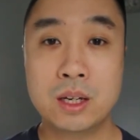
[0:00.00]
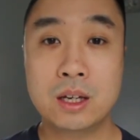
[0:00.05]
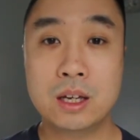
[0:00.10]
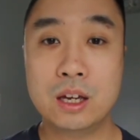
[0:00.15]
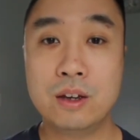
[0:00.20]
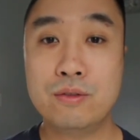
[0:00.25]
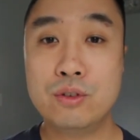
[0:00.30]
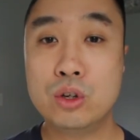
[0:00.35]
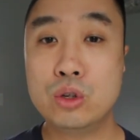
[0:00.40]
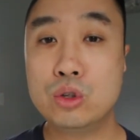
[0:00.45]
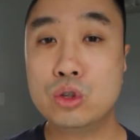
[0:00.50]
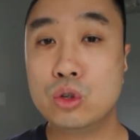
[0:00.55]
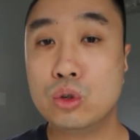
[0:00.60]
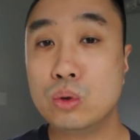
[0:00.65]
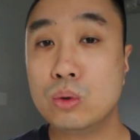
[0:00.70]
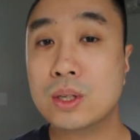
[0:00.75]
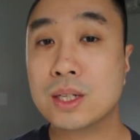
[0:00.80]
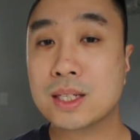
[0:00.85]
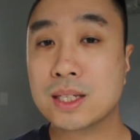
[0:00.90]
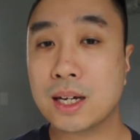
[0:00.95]
If you
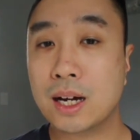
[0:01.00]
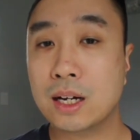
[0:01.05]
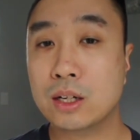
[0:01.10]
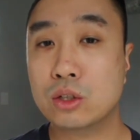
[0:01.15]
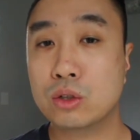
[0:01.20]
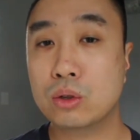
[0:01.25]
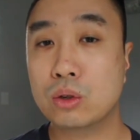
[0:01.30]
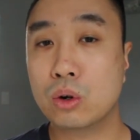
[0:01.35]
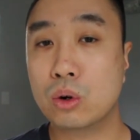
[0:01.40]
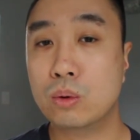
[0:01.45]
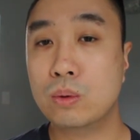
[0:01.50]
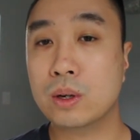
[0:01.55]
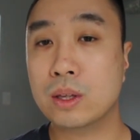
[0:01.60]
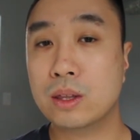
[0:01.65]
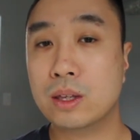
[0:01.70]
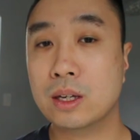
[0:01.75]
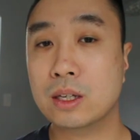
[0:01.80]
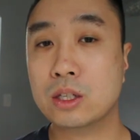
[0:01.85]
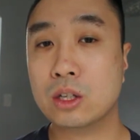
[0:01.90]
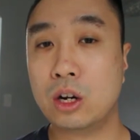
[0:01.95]
do decide to go with
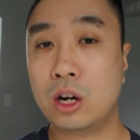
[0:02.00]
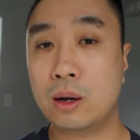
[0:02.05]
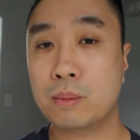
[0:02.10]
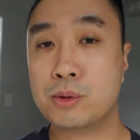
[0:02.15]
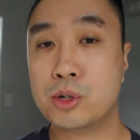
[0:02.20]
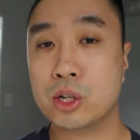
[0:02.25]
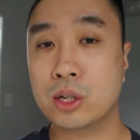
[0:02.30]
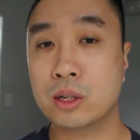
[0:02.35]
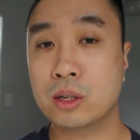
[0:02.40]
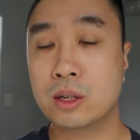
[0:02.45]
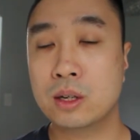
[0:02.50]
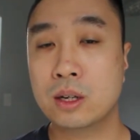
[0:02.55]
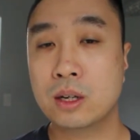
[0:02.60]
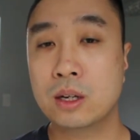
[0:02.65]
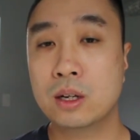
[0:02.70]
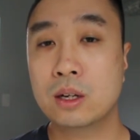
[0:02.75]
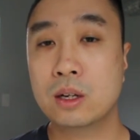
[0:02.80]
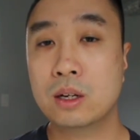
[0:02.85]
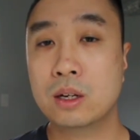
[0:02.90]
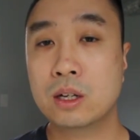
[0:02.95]
this option,
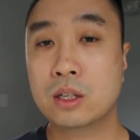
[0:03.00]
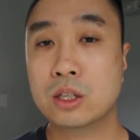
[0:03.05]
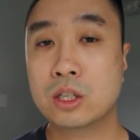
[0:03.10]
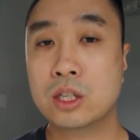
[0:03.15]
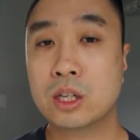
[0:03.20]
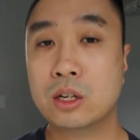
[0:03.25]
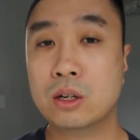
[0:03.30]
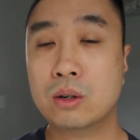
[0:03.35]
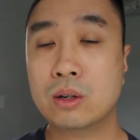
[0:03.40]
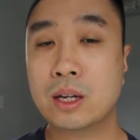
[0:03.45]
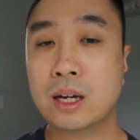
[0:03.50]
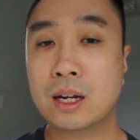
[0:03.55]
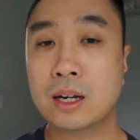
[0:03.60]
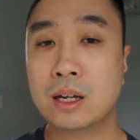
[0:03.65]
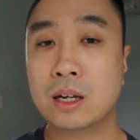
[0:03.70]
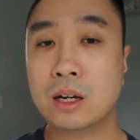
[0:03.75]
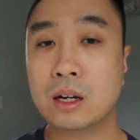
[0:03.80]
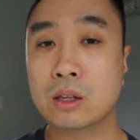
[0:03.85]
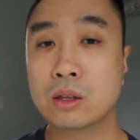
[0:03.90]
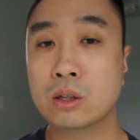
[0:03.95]
consider
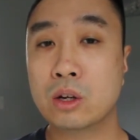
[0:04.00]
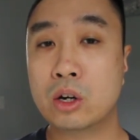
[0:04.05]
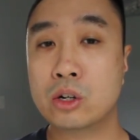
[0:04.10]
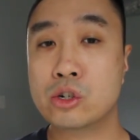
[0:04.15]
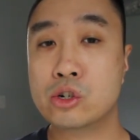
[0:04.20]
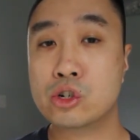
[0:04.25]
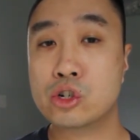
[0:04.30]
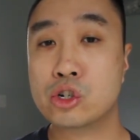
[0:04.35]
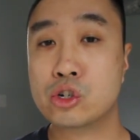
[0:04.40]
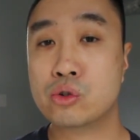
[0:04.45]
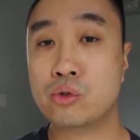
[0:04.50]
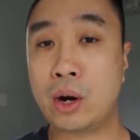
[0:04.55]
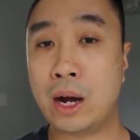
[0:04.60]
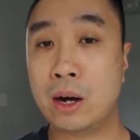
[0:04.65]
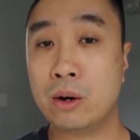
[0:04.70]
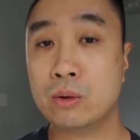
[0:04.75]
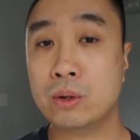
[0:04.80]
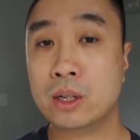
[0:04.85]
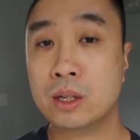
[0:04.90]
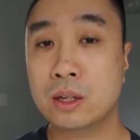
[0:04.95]
getting a larger
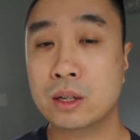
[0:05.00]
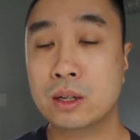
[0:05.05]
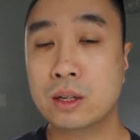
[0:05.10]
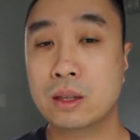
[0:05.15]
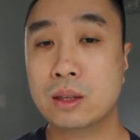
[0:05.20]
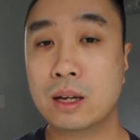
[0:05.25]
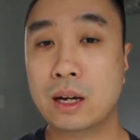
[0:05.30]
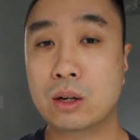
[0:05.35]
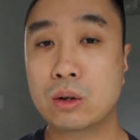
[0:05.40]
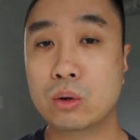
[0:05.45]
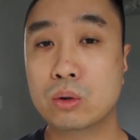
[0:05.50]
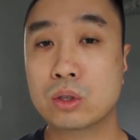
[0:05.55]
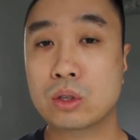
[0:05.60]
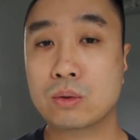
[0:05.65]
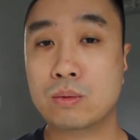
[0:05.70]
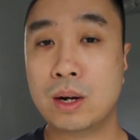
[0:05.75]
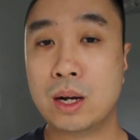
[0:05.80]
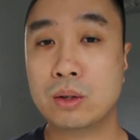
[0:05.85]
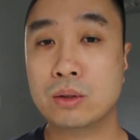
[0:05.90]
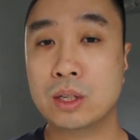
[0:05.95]
shroud that goes
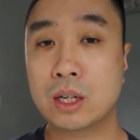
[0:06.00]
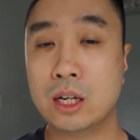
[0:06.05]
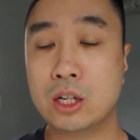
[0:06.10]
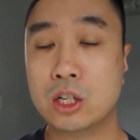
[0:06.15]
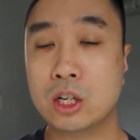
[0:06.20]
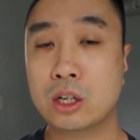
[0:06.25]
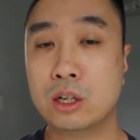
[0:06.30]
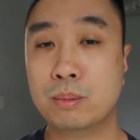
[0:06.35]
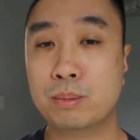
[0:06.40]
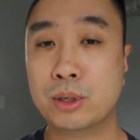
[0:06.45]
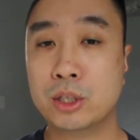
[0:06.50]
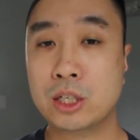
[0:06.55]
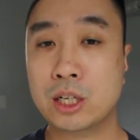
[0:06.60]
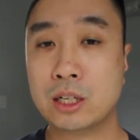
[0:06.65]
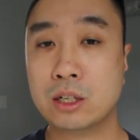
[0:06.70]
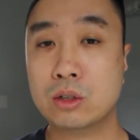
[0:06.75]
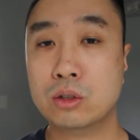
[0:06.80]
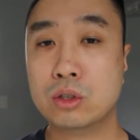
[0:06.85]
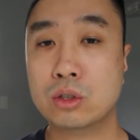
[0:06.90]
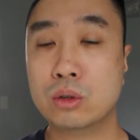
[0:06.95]
around the HID
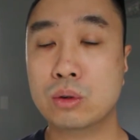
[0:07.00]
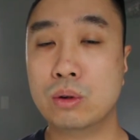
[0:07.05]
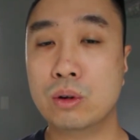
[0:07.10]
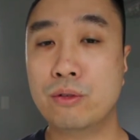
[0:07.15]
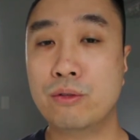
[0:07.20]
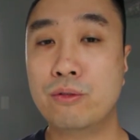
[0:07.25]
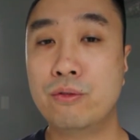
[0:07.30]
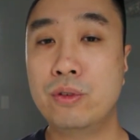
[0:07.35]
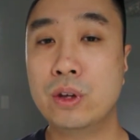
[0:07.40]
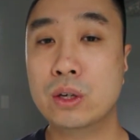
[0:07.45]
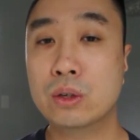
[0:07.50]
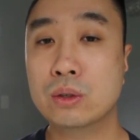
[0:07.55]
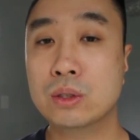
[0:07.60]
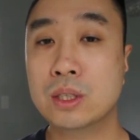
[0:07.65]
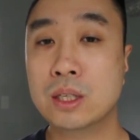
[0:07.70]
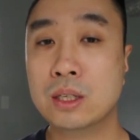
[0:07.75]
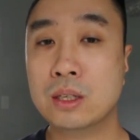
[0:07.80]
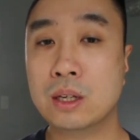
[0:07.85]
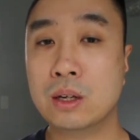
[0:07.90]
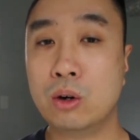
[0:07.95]
projector so it fills
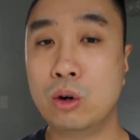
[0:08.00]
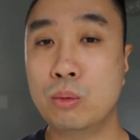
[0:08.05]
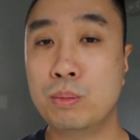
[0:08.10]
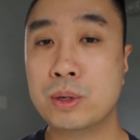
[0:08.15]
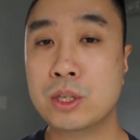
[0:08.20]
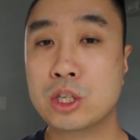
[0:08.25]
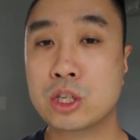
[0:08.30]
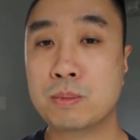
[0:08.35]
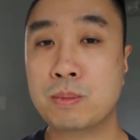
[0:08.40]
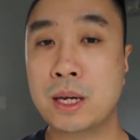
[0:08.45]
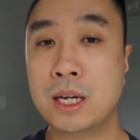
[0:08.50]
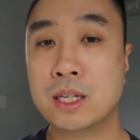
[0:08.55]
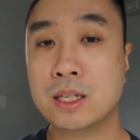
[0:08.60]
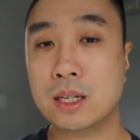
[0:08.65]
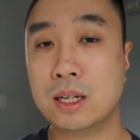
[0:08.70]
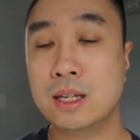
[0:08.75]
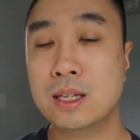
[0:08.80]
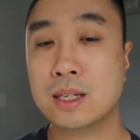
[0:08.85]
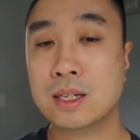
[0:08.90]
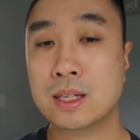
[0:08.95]
in the open space
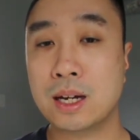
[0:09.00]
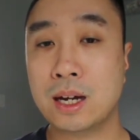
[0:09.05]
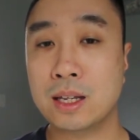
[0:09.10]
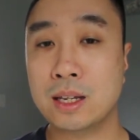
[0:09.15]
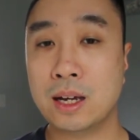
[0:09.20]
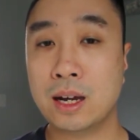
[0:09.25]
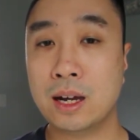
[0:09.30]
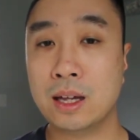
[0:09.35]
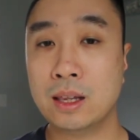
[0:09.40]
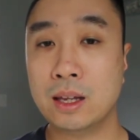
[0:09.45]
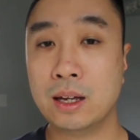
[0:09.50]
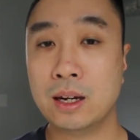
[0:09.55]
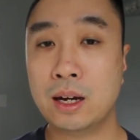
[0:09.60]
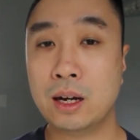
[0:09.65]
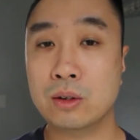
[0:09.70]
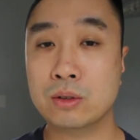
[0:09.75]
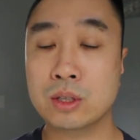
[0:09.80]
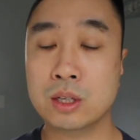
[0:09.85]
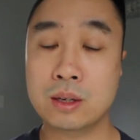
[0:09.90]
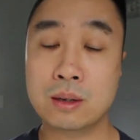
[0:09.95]
inside the headlight
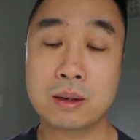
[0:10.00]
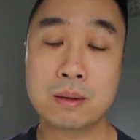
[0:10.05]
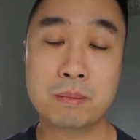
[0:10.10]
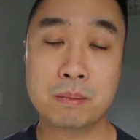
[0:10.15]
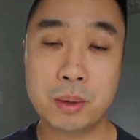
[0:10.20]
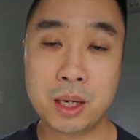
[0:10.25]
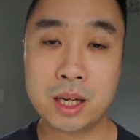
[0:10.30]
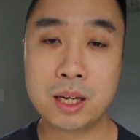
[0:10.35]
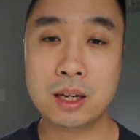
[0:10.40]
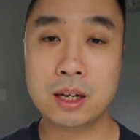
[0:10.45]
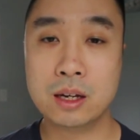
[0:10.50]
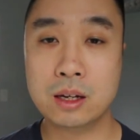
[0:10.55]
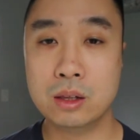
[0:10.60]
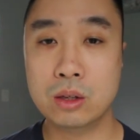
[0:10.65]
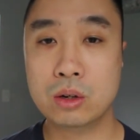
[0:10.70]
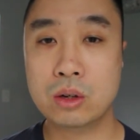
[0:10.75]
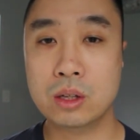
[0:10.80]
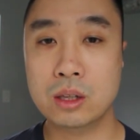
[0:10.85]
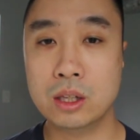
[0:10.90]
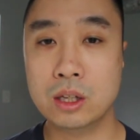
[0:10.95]
housing, making it
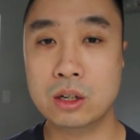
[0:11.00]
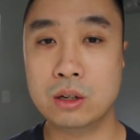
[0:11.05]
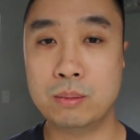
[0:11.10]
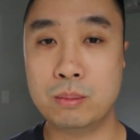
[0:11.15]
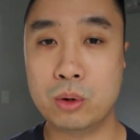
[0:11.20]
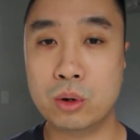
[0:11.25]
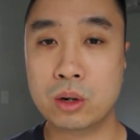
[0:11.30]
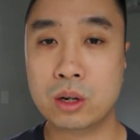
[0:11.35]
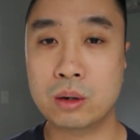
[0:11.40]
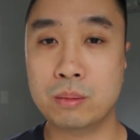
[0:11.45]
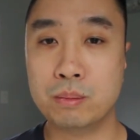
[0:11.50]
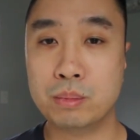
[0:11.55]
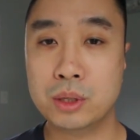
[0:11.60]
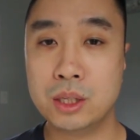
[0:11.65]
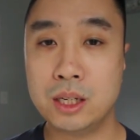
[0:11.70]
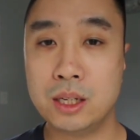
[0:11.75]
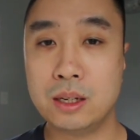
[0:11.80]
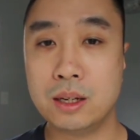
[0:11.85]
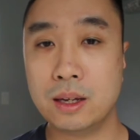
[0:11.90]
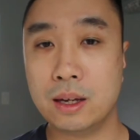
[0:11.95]
look a little more
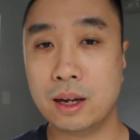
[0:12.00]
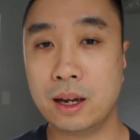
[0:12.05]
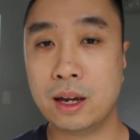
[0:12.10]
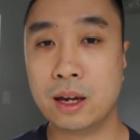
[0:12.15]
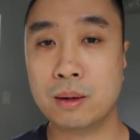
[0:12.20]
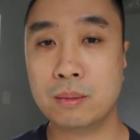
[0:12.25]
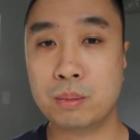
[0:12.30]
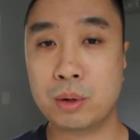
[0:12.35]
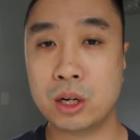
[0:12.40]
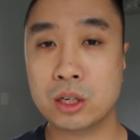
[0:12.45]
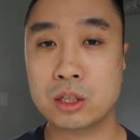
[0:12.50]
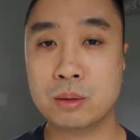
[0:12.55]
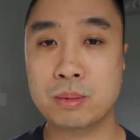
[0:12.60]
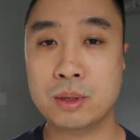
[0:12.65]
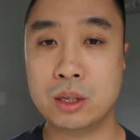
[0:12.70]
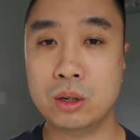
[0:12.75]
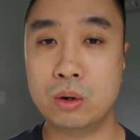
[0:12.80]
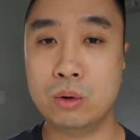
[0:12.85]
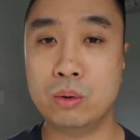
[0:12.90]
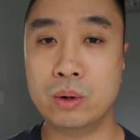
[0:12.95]
complete and
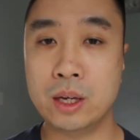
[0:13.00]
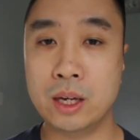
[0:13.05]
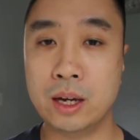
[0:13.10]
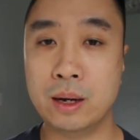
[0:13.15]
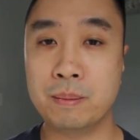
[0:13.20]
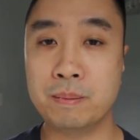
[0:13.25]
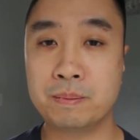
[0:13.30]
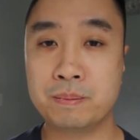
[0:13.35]
possibly OEM.